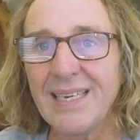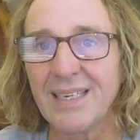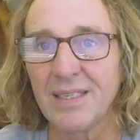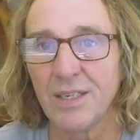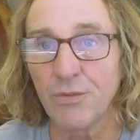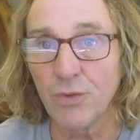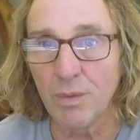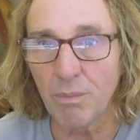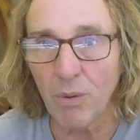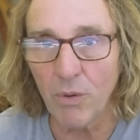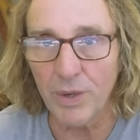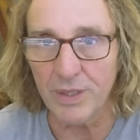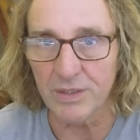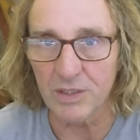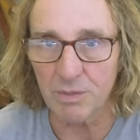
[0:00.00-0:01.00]
a different
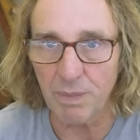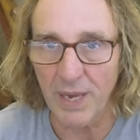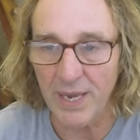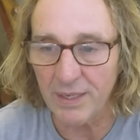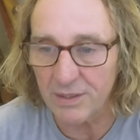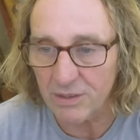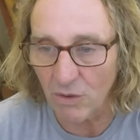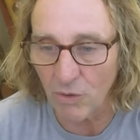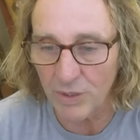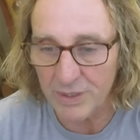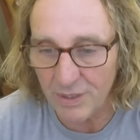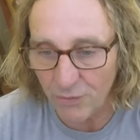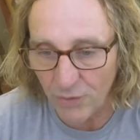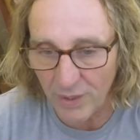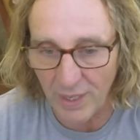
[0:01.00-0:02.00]
point in space or a
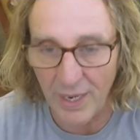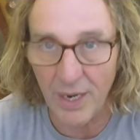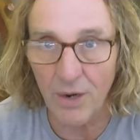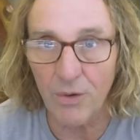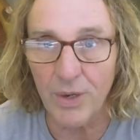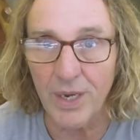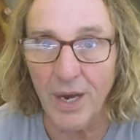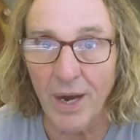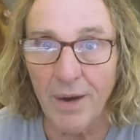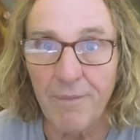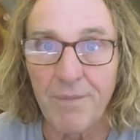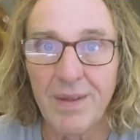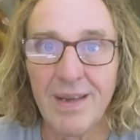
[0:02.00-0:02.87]
different area.